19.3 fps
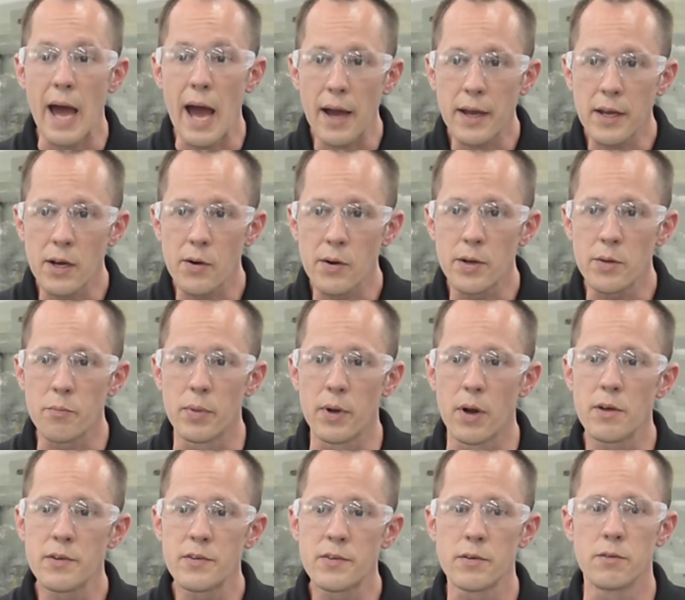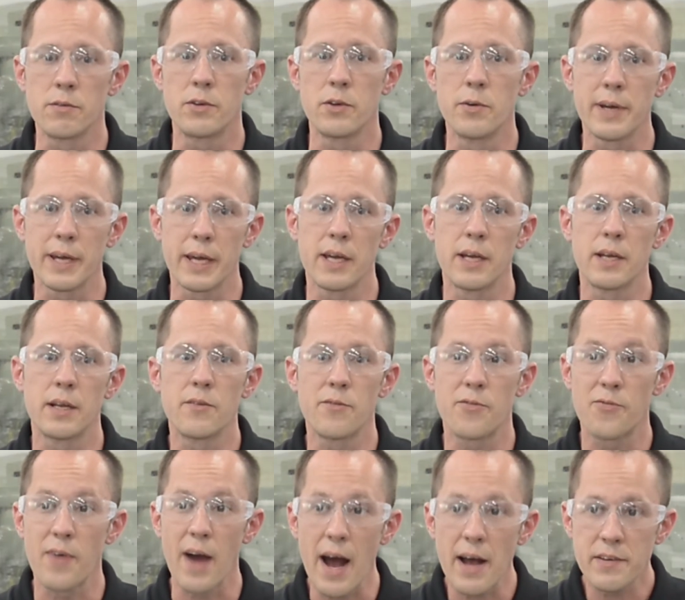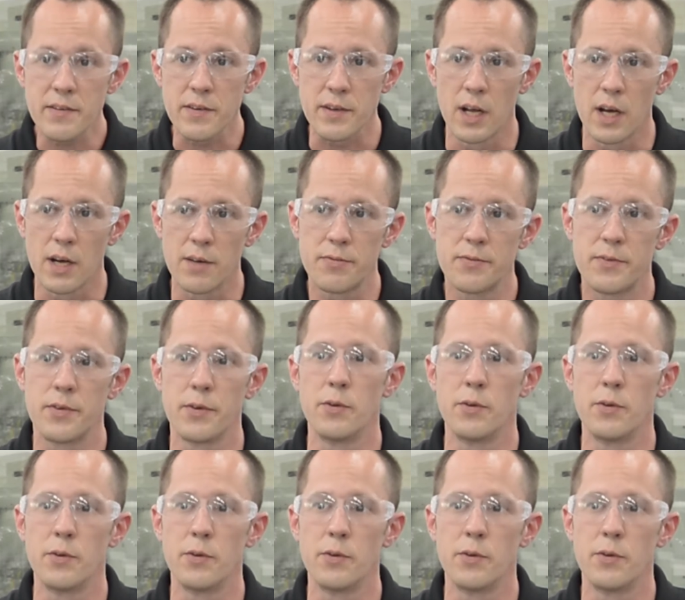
accurate, but also doing it fast enough